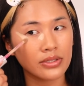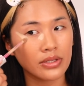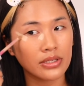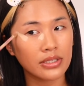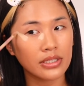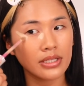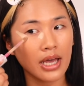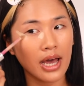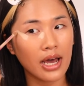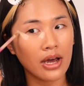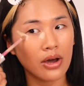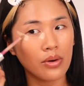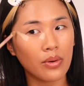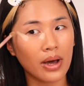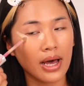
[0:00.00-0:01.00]
So this is
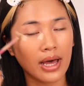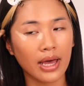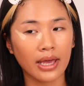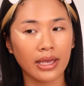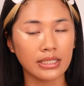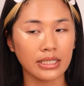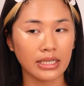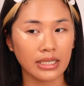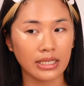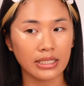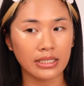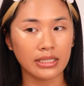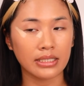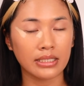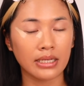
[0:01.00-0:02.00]
how I
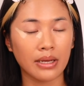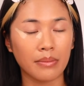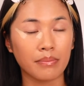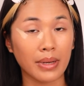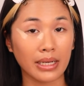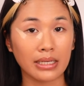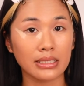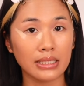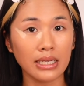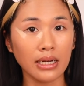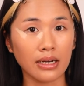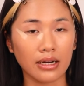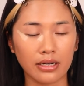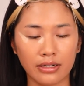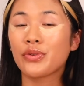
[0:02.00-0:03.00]
did my concealer.